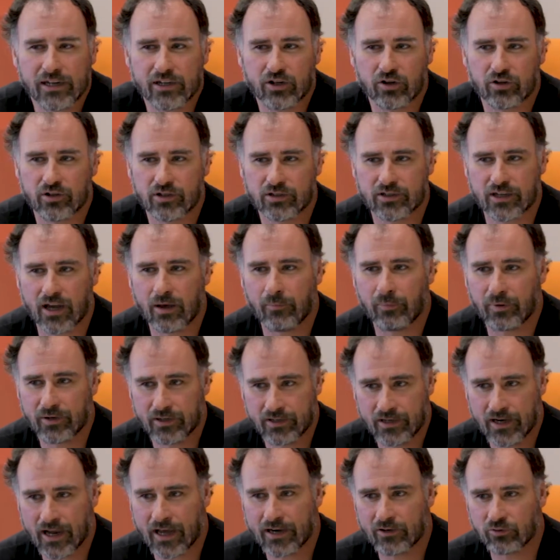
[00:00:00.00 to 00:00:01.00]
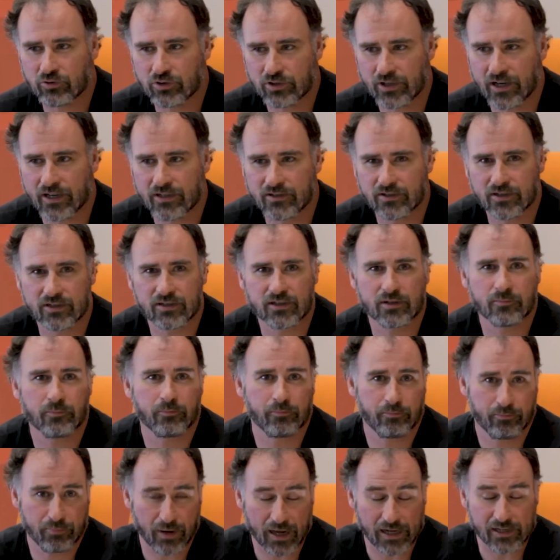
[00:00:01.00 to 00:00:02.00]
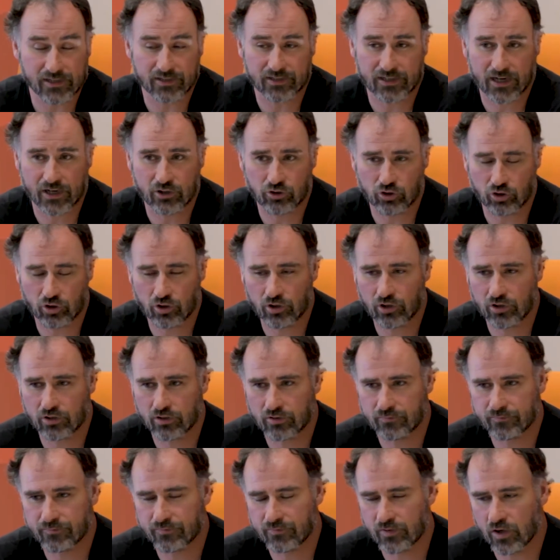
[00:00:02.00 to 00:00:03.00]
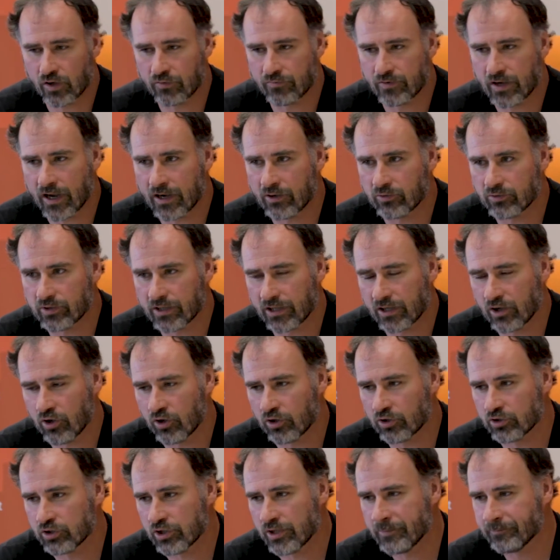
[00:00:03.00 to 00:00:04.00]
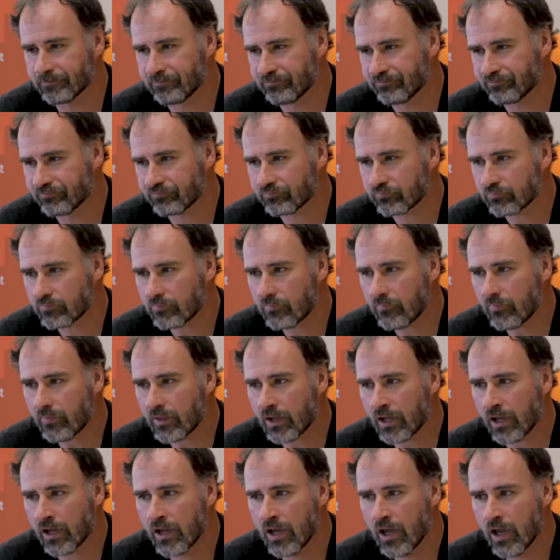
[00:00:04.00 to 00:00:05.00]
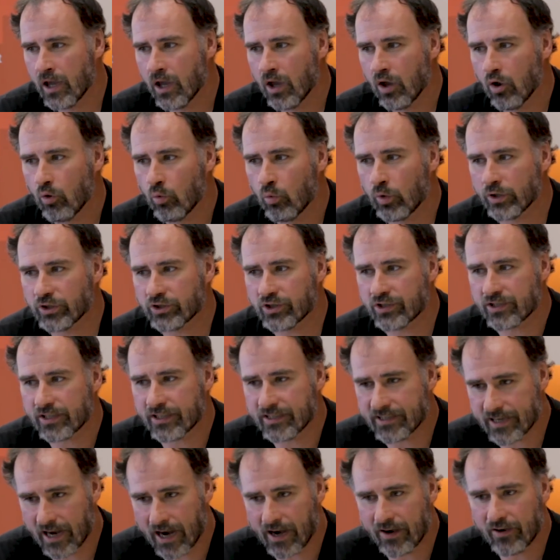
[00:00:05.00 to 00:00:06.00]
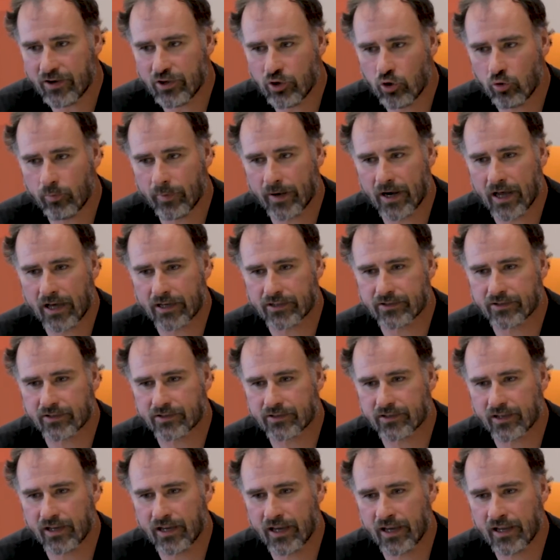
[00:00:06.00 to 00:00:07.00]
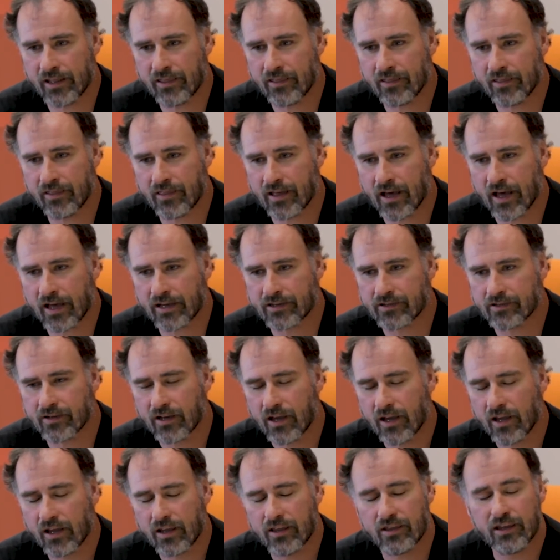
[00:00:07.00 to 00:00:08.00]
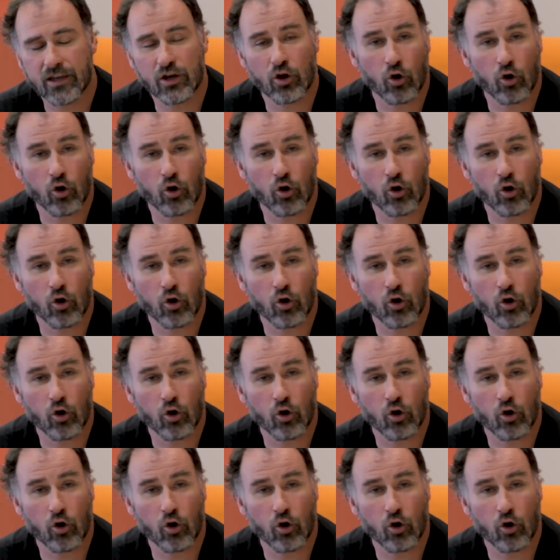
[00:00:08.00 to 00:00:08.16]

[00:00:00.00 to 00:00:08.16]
good example in nanoscience is the Beilstein Journal of Nanotechnology, which is entirely open access in that the